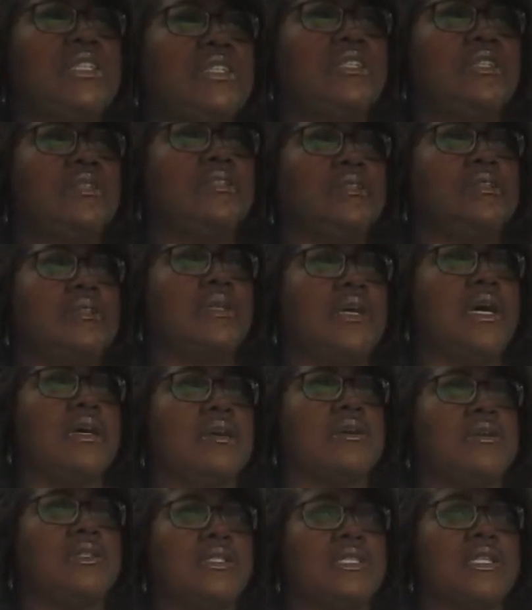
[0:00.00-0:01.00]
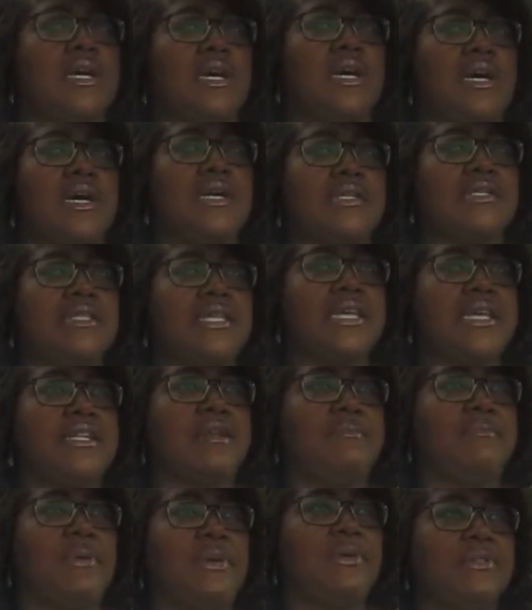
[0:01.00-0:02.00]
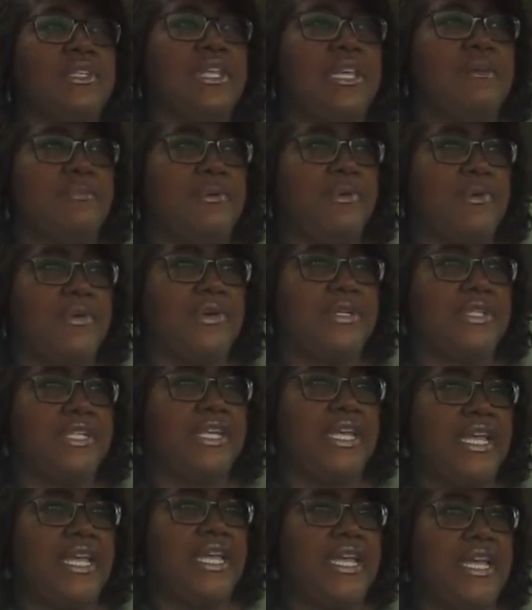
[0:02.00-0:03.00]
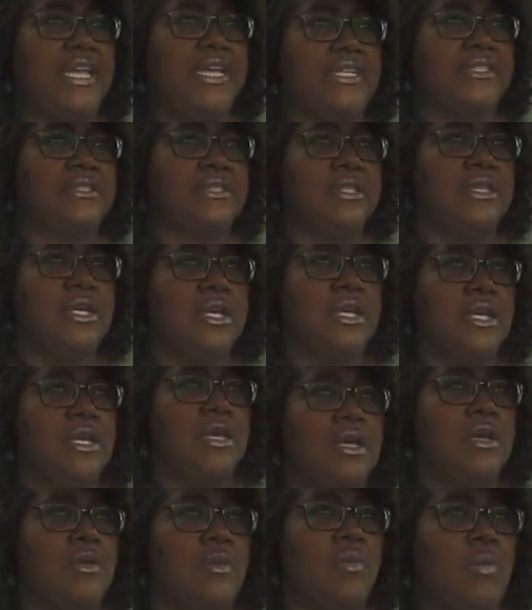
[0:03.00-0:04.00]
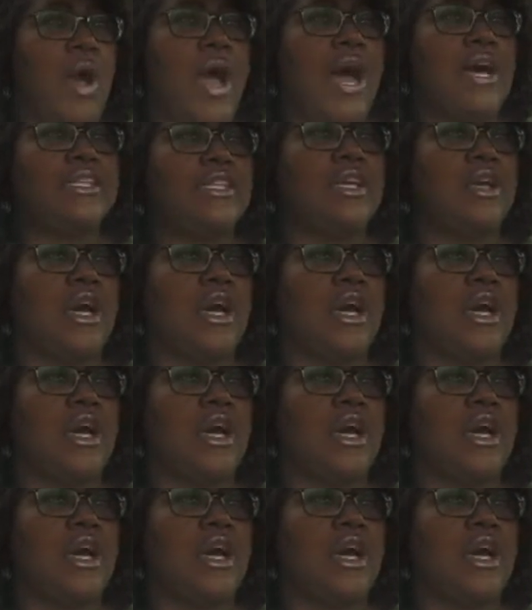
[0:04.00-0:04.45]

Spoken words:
of the uncles or aunts had a birthday party, and while the